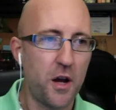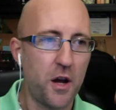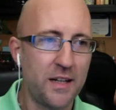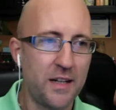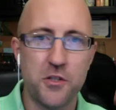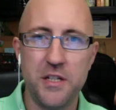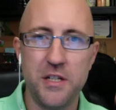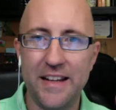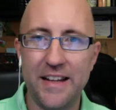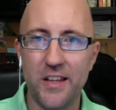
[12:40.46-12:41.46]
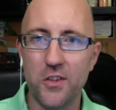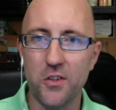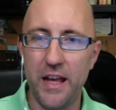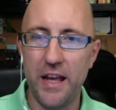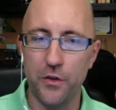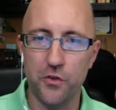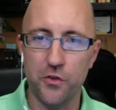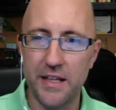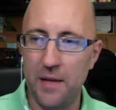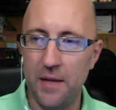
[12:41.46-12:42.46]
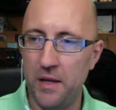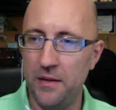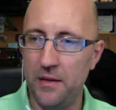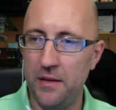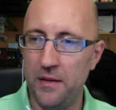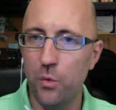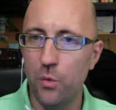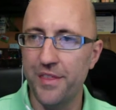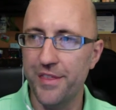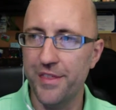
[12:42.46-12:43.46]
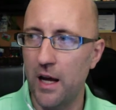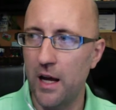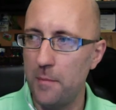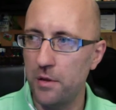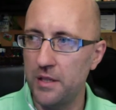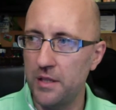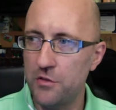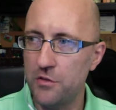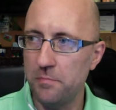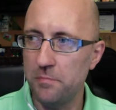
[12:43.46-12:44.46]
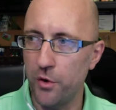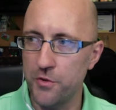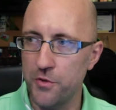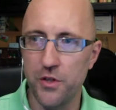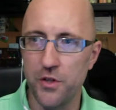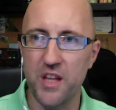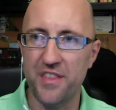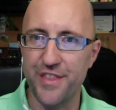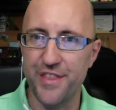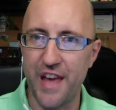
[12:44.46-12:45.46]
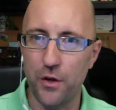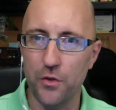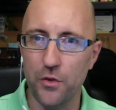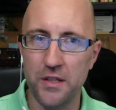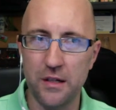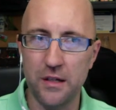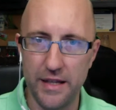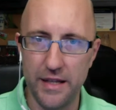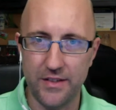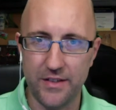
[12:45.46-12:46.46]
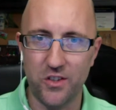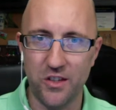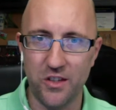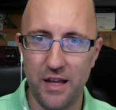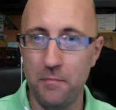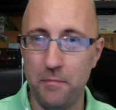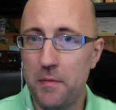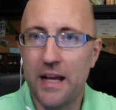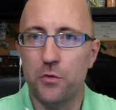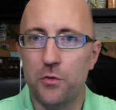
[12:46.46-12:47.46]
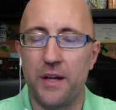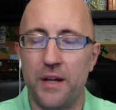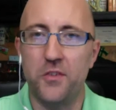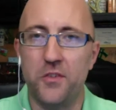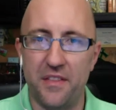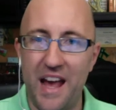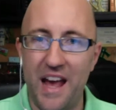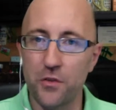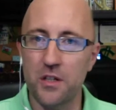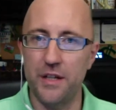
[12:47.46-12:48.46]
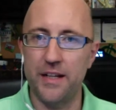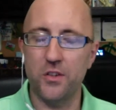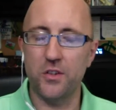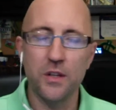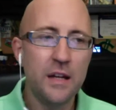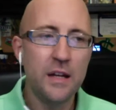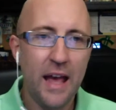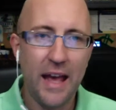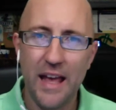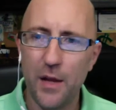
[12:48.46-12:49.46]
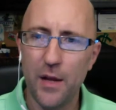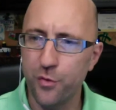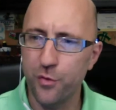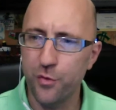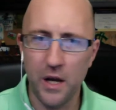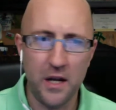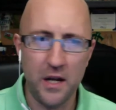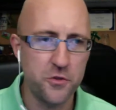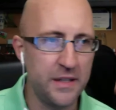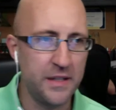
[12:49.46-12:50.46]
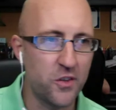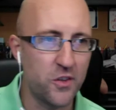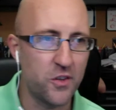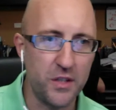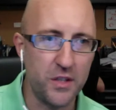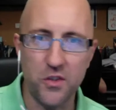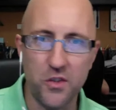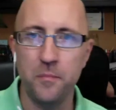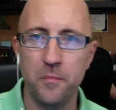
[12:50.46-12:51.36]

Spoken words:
about she had 6 sales. She came in with, I believe she purchased 1,000 clicks. And maybe you guys want to write this down, 1,000 clicks, and had 460 some